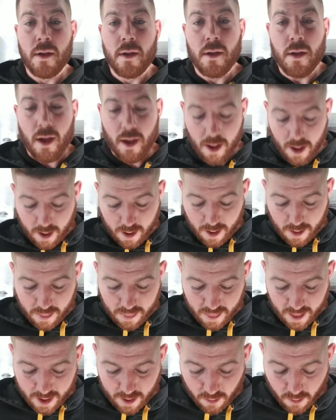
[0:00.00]

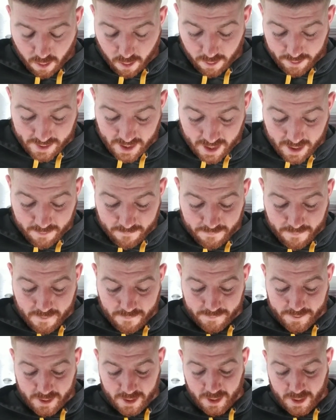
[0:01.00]
They are
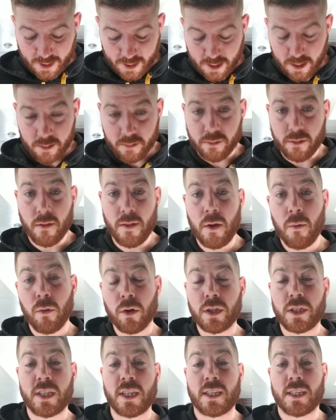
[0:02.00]
10-15, so they were
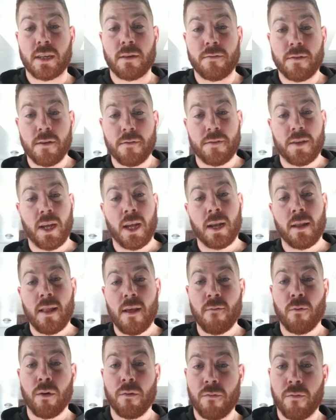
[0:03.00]
6-15, and
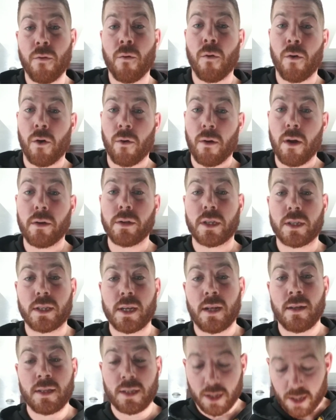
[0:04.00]
they've won 4 in a row
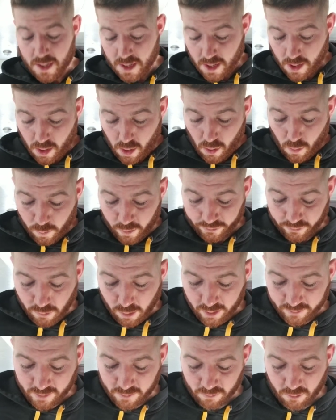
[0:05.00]
since.
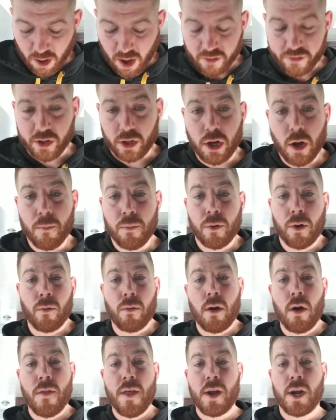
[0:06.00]
Wisconsin's lost a couple in a
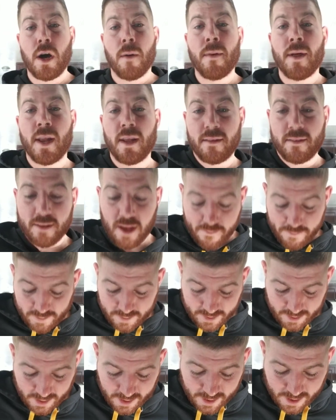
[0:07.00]
row. They come in at
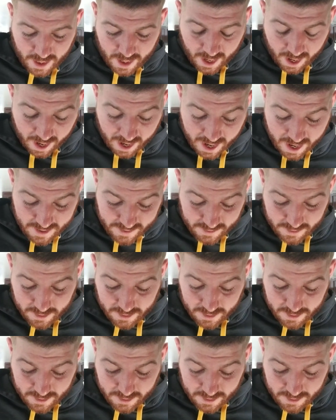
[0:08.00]
17-8.